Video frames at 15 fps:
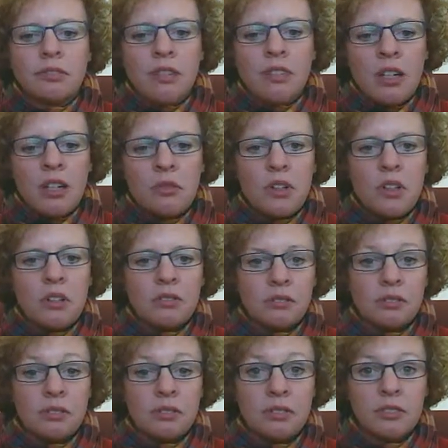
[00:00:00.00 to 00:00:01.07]
I don't know,
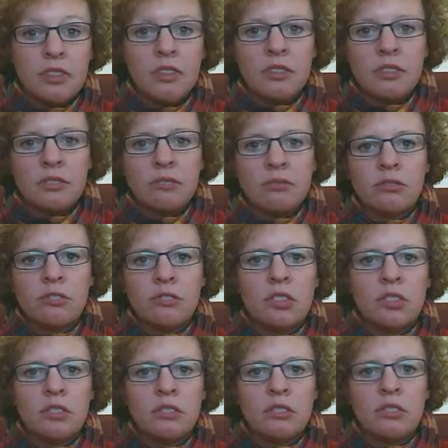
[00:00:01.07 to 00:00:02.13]

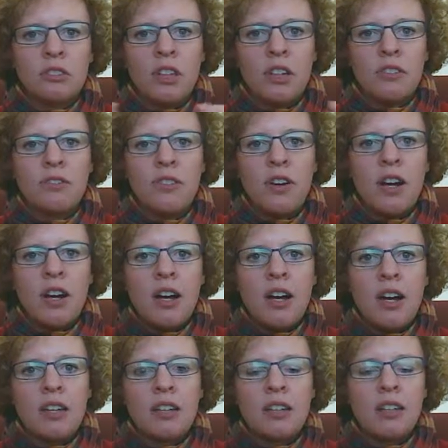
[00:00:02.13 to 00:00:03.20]
clarify
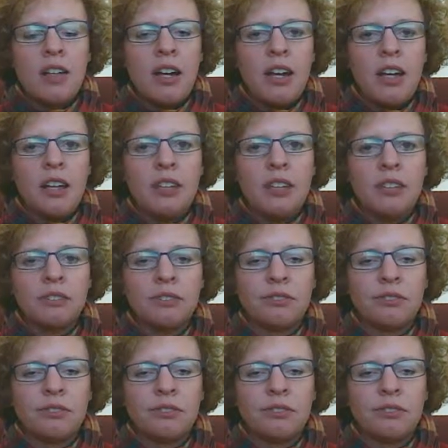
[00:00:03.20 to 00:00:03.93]
a